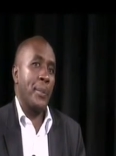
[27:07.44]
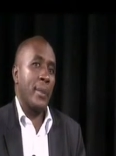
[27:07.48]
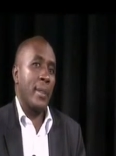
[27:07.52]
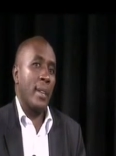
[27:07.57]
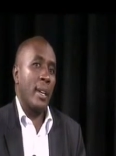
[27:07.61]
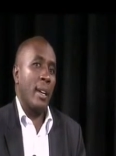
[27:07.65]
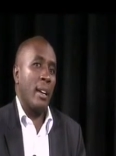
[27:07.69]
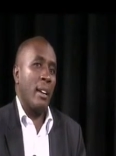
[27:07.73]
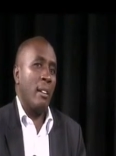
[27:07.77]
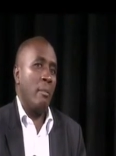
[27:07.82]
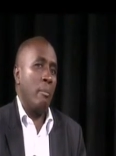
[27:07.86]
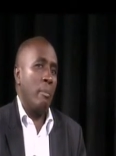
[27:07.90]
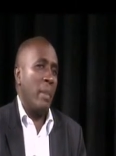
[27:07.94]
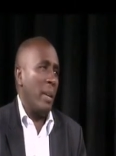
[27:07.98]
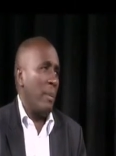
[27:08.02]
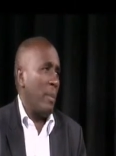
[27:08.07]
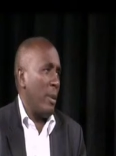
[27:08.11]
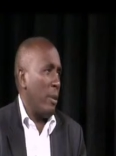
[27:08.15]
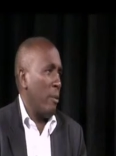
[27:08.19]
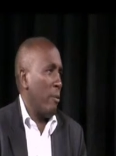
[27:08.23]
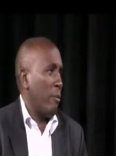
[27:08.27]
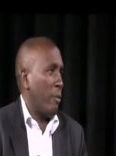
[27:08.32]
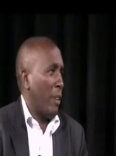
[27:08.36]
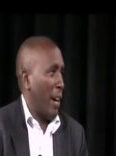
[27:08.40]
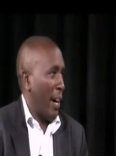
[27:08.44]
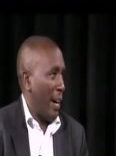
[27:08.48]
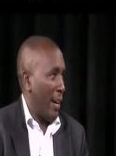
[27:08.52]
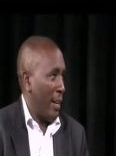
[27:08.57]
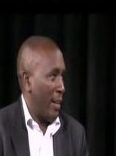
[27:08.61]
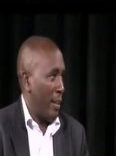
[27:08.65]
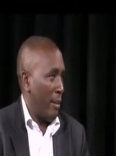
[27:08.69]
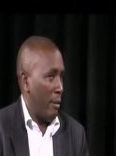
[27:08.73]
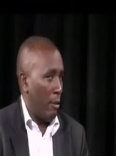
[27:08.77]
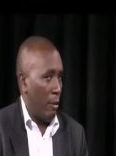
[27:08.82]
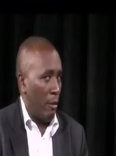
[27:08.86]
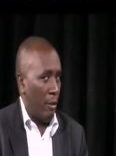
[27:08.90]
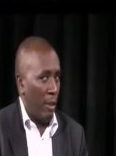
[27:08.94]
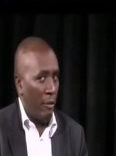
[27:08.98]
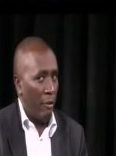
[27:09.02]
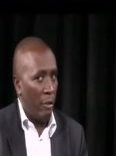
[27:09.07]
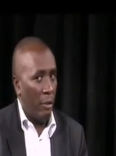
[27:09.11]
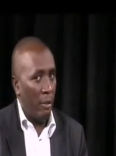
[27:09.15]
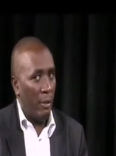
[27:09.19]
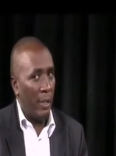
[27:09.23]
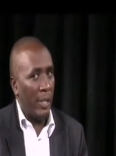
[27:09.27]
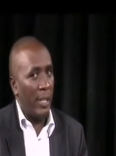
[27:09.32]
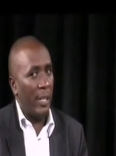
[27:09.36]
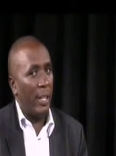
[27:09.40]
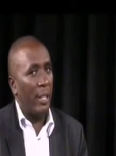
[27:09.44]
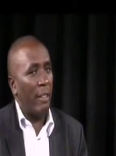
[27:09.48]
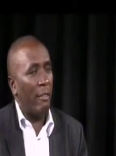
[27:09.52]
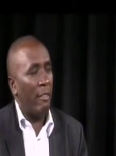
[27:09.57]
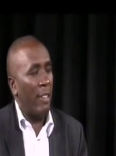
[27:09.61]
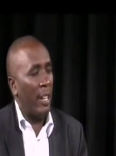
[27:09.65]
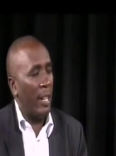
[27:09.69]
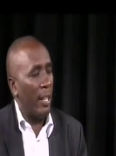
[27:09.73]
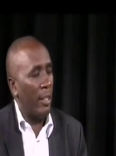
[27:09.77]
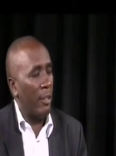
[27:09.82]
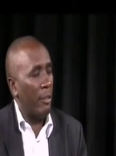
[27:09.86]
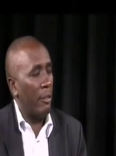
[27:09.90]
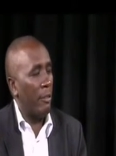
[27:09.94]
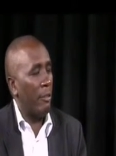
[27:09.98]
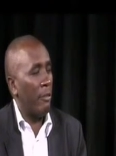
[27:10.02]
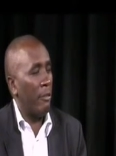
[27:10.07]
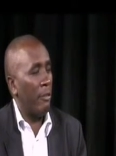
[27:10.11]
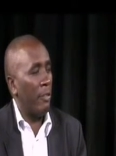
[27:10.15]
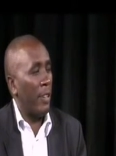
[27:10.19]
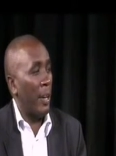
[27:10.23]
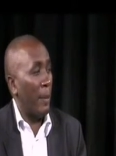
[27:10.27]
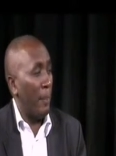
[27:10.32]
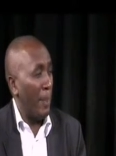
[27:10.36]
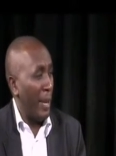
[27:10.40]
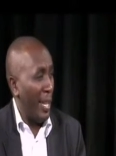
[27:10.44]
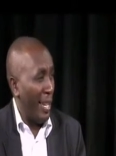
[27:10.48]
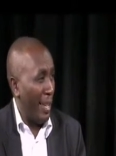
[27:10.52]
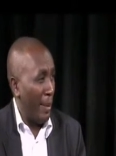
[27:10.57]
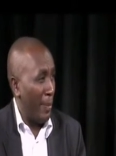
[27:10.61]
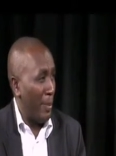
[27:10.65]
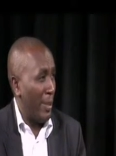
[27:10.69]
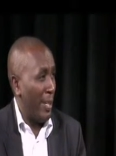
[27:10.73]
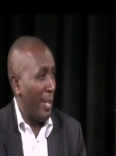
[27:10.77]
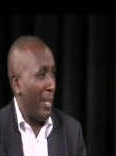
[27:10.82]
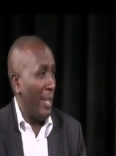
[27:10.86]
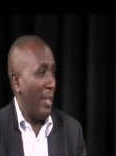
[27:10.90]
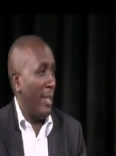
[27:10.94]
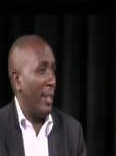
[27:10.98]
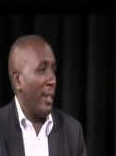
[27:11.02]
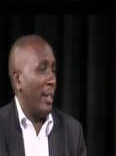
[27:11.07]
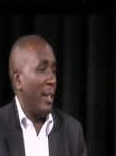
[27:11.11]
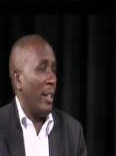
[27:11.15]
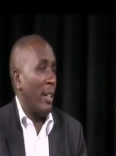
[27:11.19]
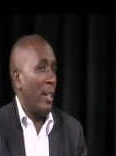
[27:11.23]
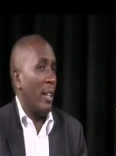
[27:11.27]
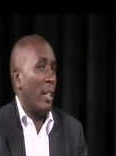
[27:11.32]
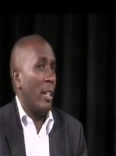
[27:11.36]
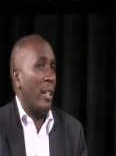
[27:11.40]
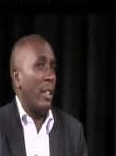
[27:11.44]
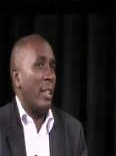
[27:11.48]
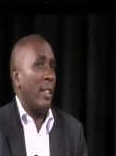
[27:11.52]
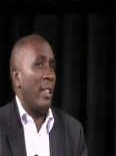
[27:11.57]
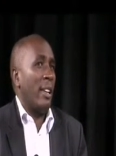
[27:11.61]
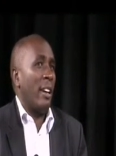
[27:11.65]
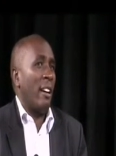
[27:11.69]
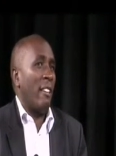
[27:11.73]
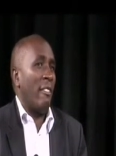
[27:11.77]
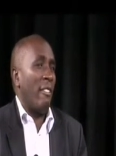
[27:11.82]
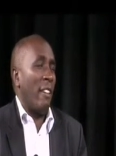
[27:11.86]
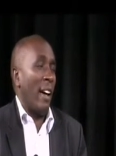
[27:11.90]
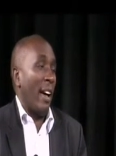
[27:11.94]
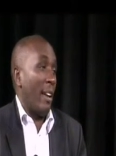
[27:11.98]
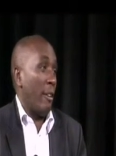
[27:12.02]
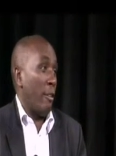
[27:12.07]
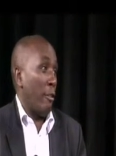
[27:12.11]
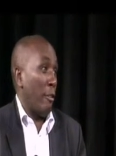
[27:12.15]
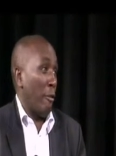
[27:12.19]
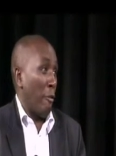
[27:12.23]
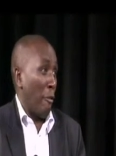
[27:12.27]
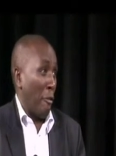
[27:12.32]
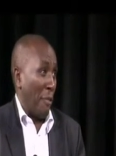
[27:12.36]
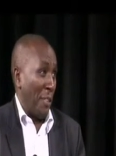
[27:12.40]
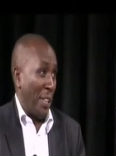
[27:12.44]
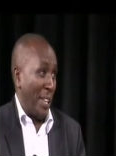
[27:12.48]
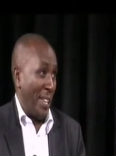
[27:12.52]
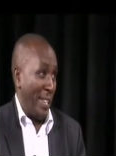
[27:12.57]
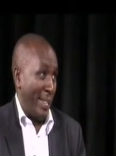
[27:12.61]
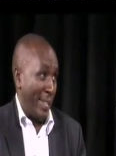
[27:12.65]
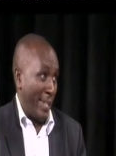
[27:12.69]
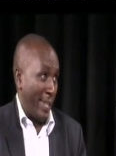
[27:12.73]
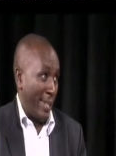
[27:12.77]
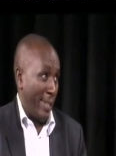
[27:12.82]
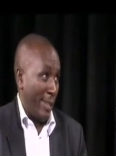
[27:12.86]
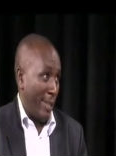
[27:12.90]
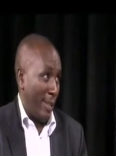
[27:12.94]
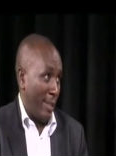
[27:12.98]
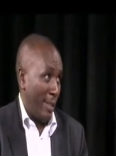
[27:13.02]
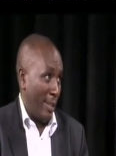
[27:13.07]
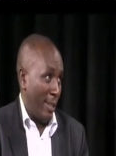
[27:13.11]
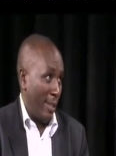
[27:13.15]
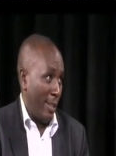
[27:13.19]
Maybe you've heard, or our viewers have heard of epilepsy. They have heard of seizures.